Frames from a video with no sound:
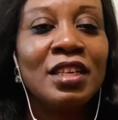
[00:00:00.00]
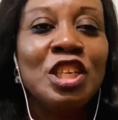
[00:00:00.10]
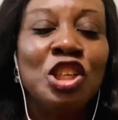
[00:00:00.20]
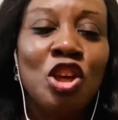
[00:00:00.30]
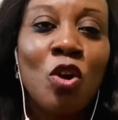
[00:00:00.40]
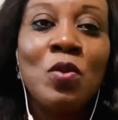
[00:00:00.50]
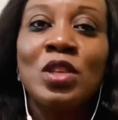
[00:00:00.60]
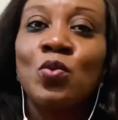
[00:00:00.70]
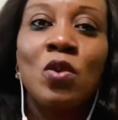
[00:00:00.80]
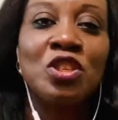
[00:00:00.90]
they always
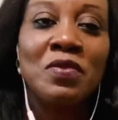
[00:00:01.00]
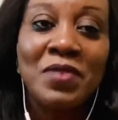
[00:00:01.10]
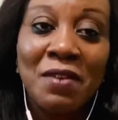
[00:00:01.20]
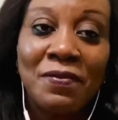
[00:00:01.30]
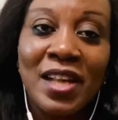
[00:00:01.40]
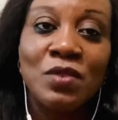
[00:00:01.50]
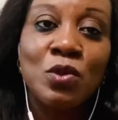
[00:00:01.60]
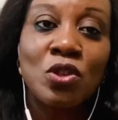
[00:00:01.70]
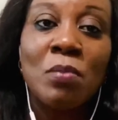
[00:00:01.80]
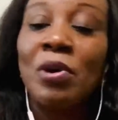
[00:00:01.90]
want you. If they're fighting with
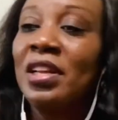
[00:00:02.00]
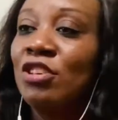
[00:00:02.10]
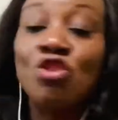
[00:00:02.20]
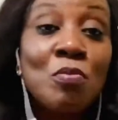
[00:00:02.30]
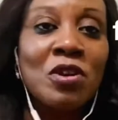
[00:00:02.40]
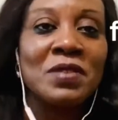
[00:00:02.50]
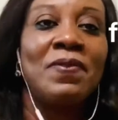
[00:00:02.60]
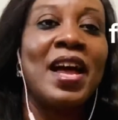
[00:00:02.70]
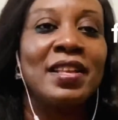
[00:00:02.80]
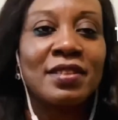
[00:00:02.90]
somebody, you must
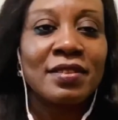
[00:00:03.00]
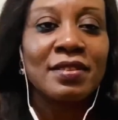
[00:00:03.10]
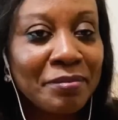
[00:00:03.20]
fight.